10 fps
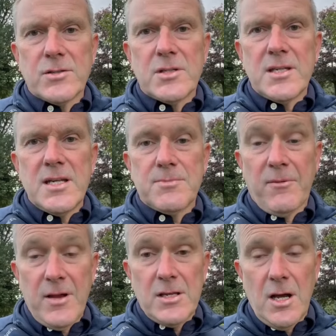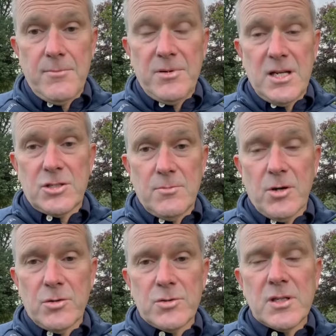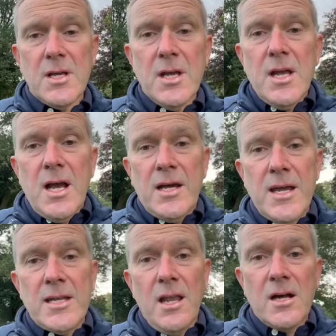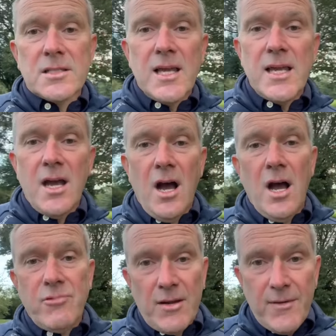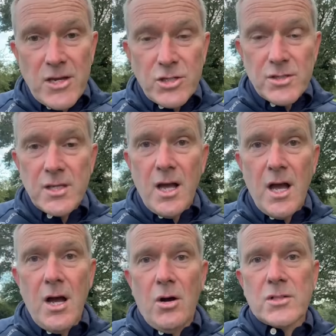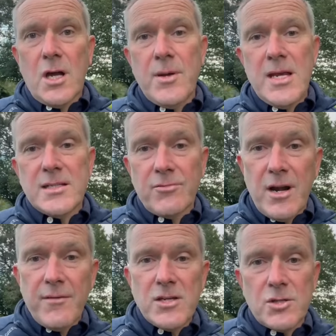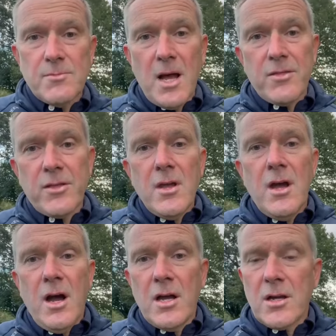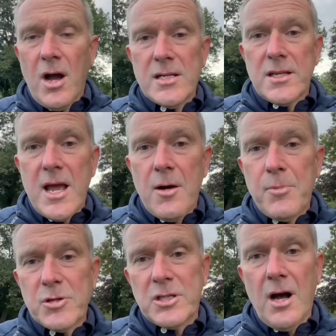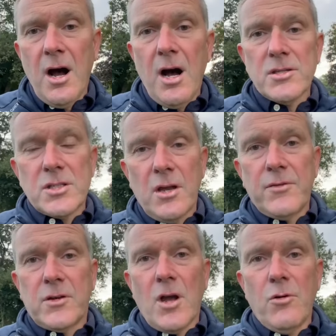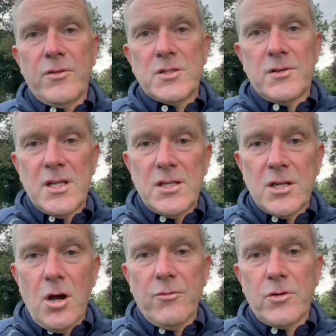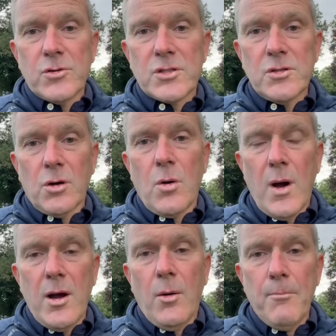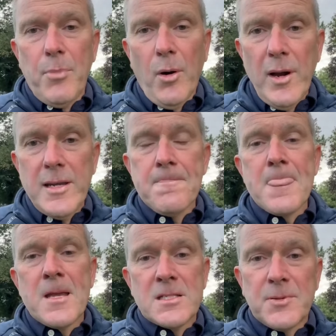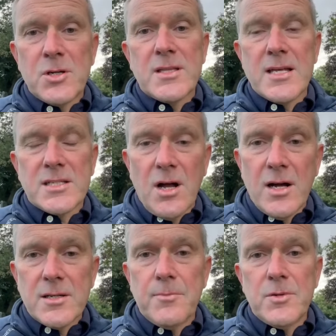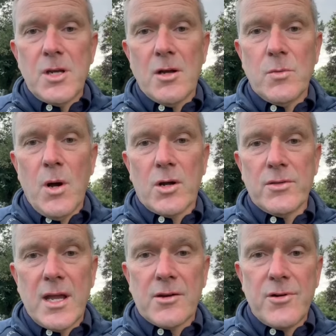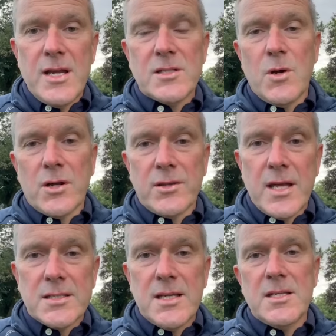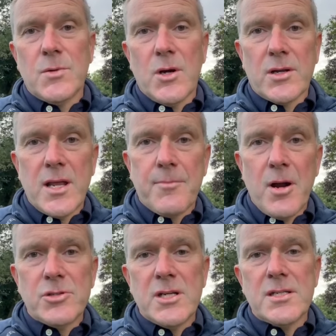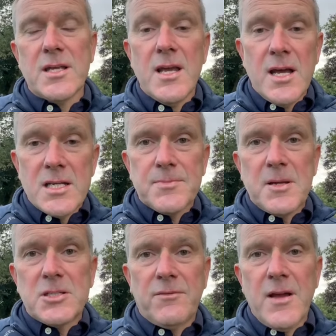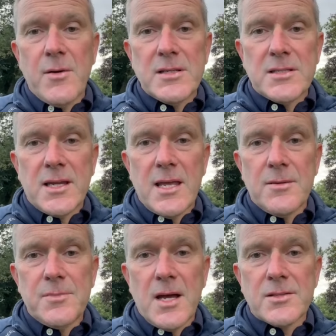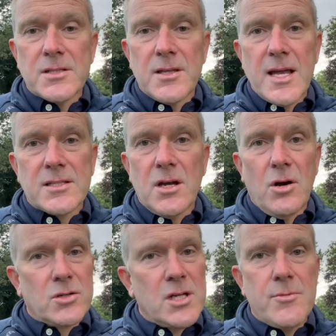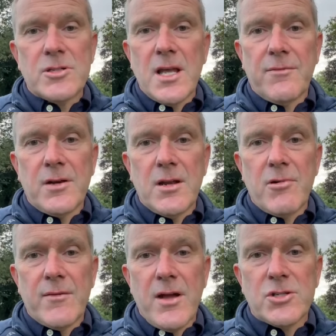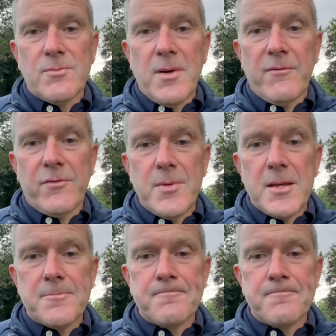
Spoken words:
on disease prediction models. And then lastly, renovations. October is a renovation month. Guys are now pushing hard, so if you're golfers, you've seen your golf course not quite on point, it's because they're starting to work on their greens, work on their tees, work on their approaches, and especially fairways, and get them done. So that's October is definitely a renovation month for me.